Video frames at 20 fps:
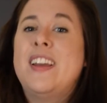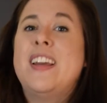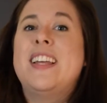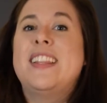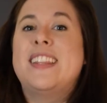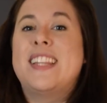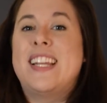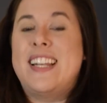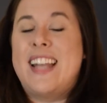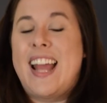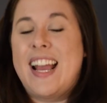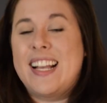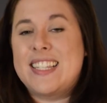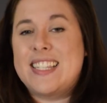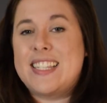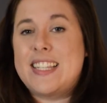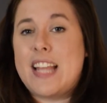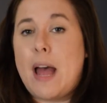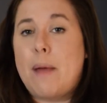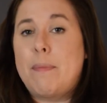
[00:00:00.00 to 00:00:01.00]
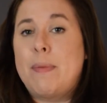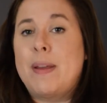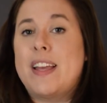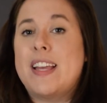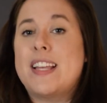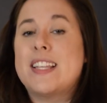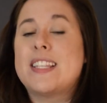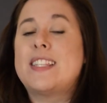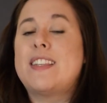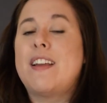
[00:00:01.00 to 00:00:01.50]
The next step
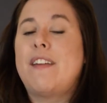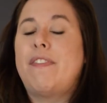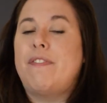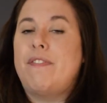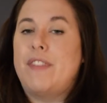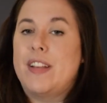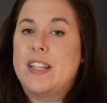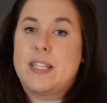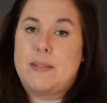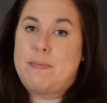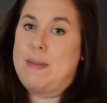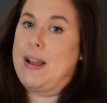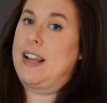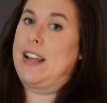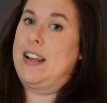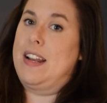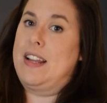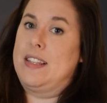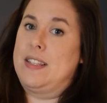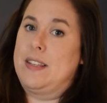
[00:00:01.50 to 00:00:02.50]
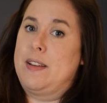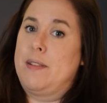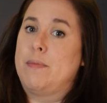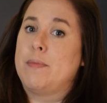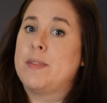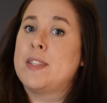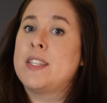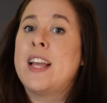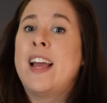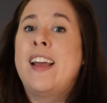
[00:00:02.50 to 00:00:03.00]
is defense
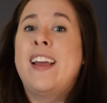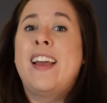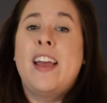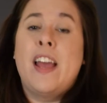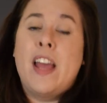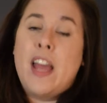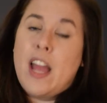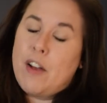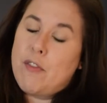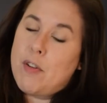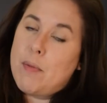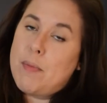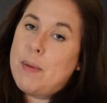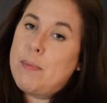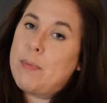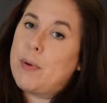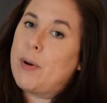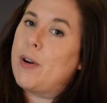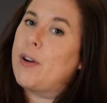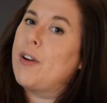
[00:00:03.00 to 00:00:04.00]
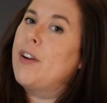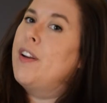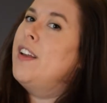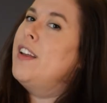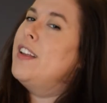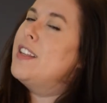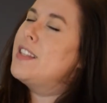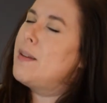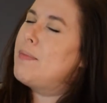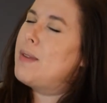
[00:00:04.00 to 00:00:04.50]
mechanisms. And remember,
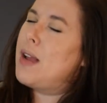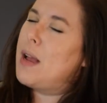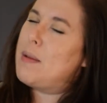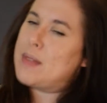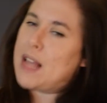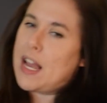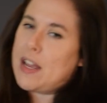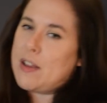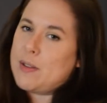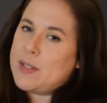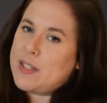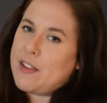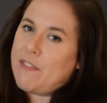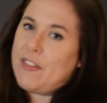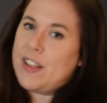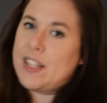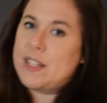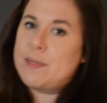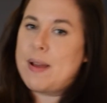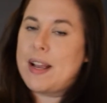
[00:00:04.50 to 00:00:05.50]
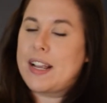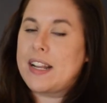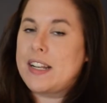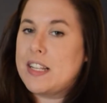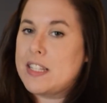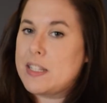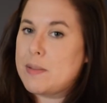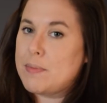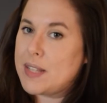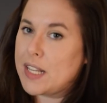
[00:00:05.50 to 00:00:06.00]
sometimes I use defense
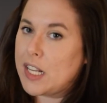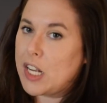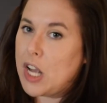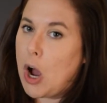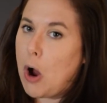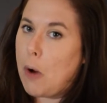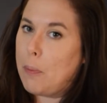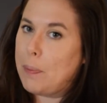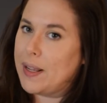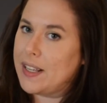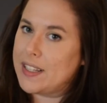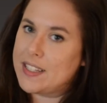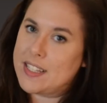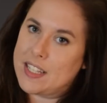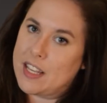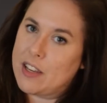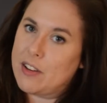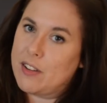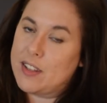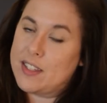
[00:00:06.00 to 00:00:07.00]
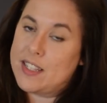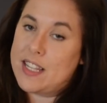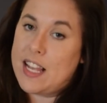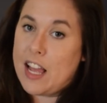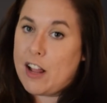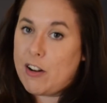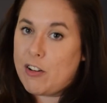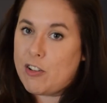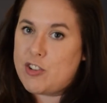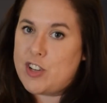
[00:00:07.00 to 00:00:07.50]
mechanisms and coping skills
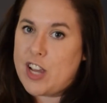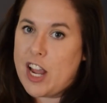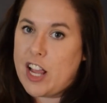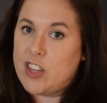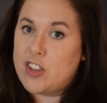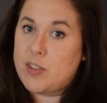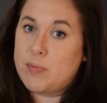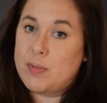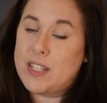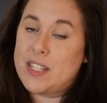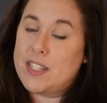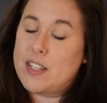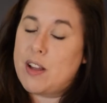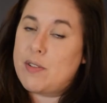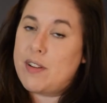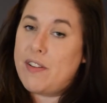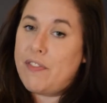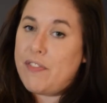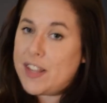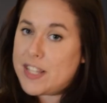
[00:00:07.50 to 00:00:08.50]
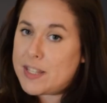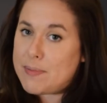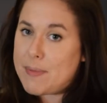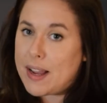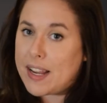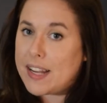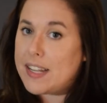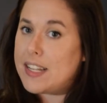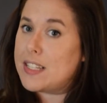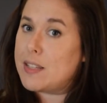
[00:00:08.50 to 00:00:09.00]
interchangeably. So defense
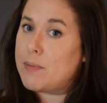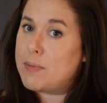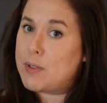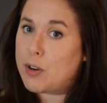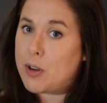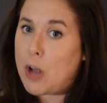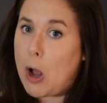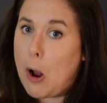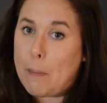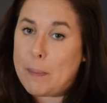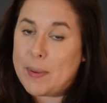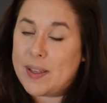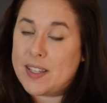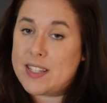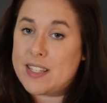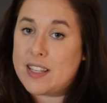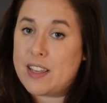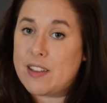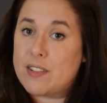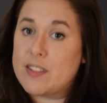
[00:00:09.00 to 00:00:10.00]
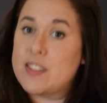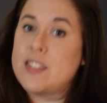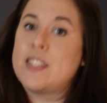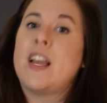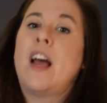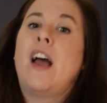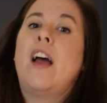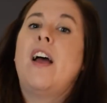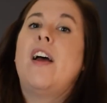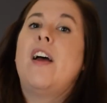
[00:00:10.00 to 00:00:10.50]
mechanisms or coping skills
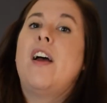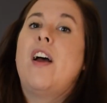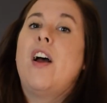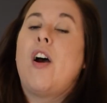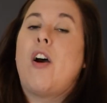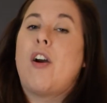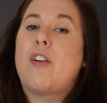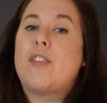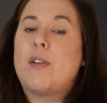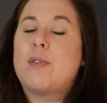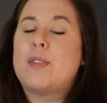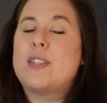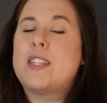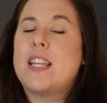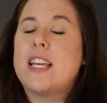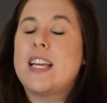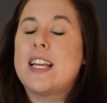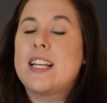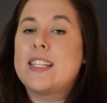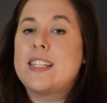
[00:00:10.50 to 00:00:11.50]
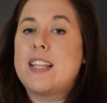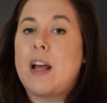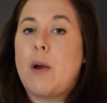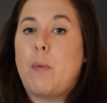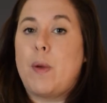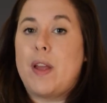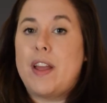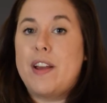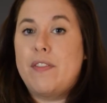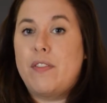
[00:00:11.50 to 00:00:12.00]
are those things that
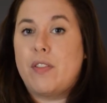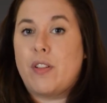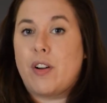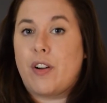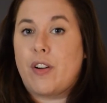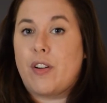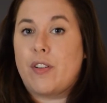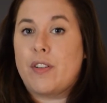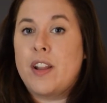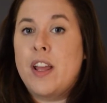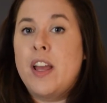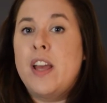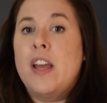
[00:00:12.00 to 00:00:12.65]
we have learned